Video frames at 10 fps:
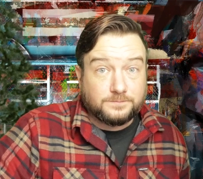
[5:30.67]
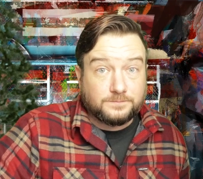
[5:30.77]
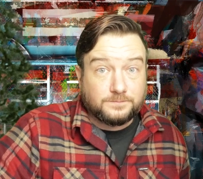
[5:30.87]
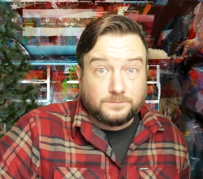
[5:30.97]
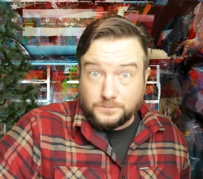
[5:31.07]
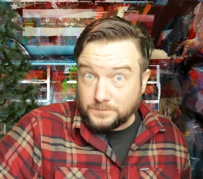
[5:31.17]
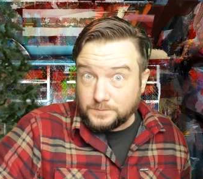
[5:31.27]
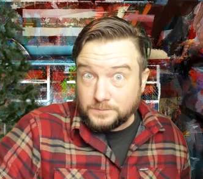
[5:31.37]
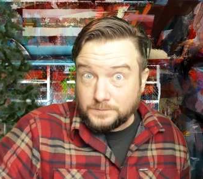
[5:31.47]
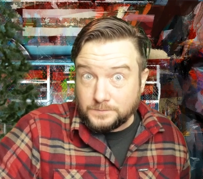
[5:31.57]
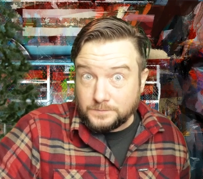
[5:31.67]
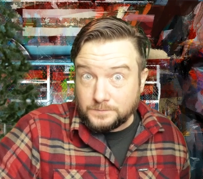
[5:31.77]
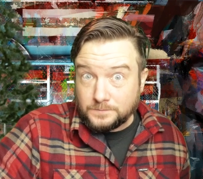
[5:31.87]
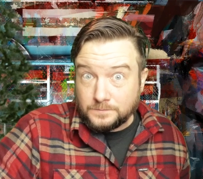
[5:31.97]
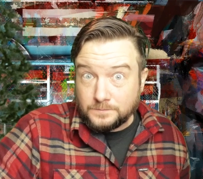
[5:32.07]

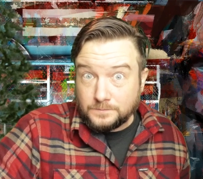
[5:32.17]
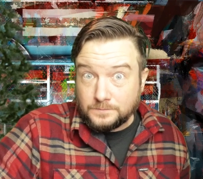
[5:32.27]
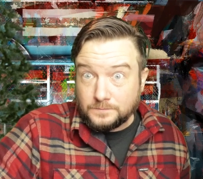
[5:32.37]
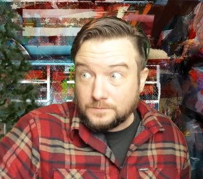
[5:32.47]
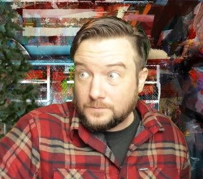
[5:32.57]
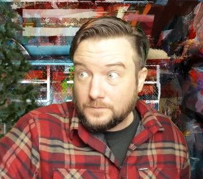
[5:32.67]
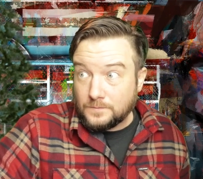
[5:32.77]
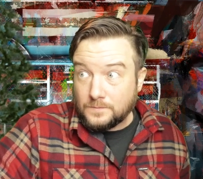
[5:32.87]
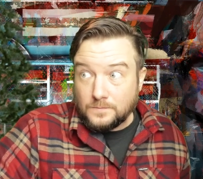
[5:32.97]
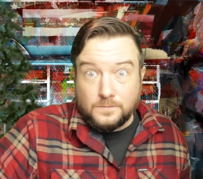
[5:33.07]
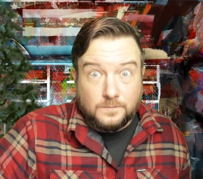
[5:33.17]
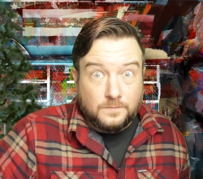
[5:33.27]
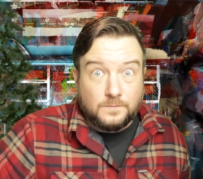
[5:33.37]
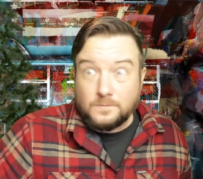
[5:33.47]
(no one is talking)